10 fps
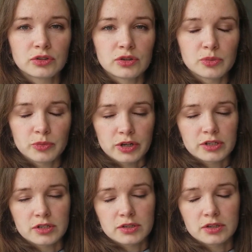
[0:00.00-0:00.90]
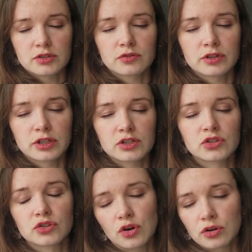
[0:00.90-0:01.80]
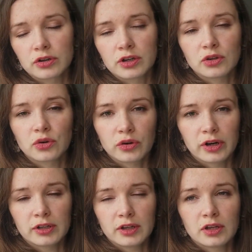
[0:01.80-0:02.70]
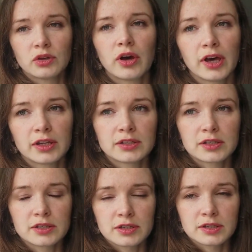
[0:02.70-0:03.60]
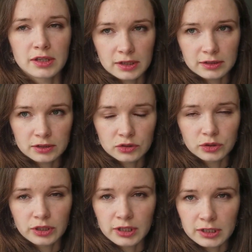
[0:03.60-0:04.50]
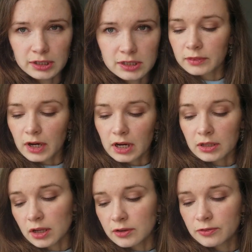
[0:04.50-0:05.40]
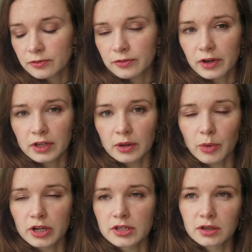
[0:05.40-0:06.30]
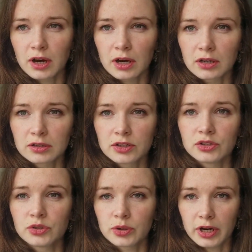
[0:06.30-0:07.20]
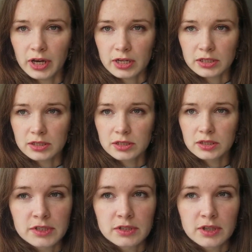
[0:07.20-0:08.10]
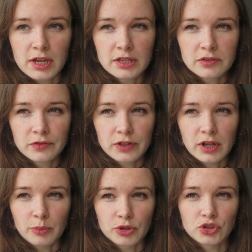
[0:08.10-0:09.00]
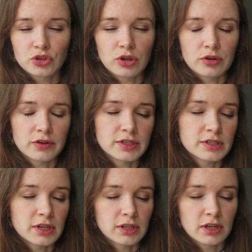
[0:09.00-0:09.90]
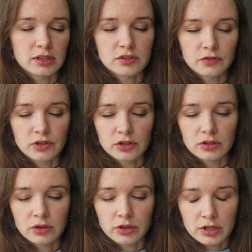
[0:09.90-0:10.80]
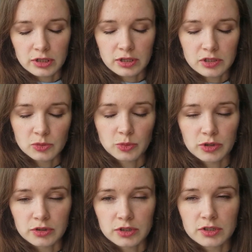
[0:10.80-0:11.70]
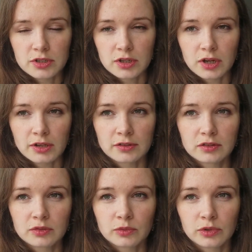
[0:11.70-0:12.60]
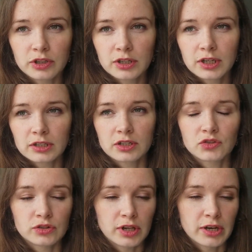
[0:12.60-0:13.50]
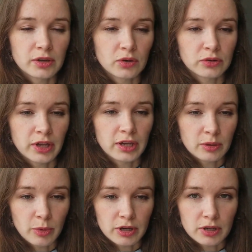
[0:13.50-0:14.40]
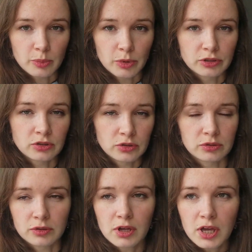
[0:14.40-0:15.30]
your presence is really strong in Ukraine and your hand is extended to heal us. Our life and our bodies are in your hands. Let us feel how much you love us, and let us feel your healing spirit. And we cannot rely on anybody but you.